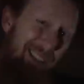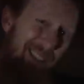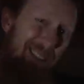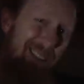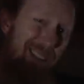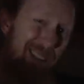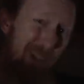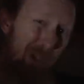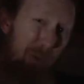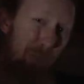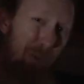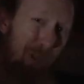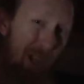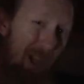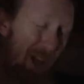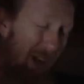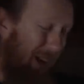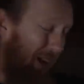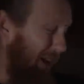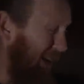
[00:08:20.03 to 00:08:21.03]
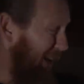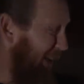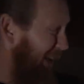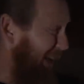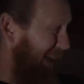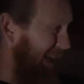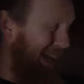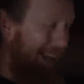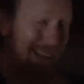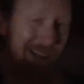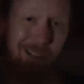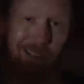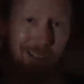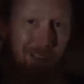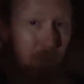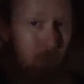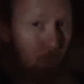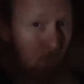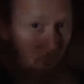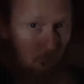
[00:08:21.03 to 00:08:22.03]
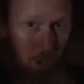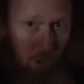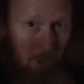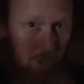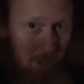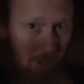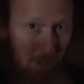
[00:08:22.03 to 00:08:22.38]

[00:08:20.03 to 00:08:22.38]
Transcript: the cinder block and it didn't work.